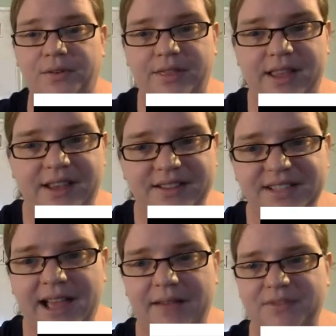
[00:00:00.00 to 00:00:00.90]
things
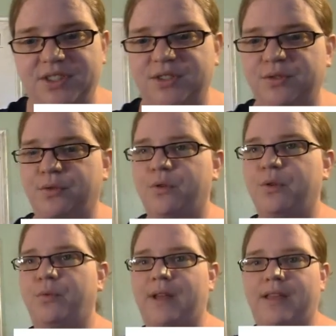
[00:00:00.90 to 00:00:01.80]
that have to do
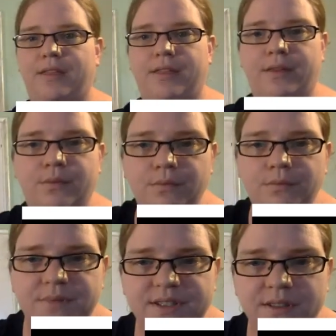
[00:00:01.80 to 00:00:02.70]
with
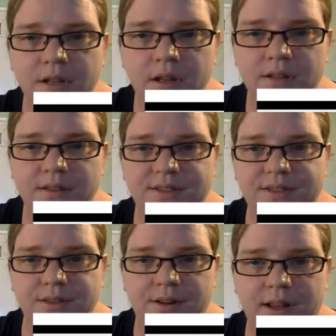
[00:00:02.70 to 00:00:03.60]

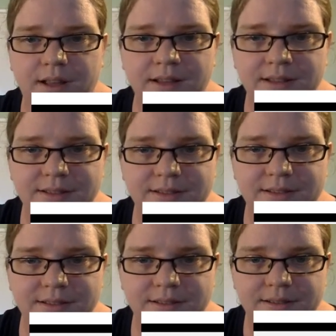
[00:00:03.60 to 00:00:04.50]
circuits.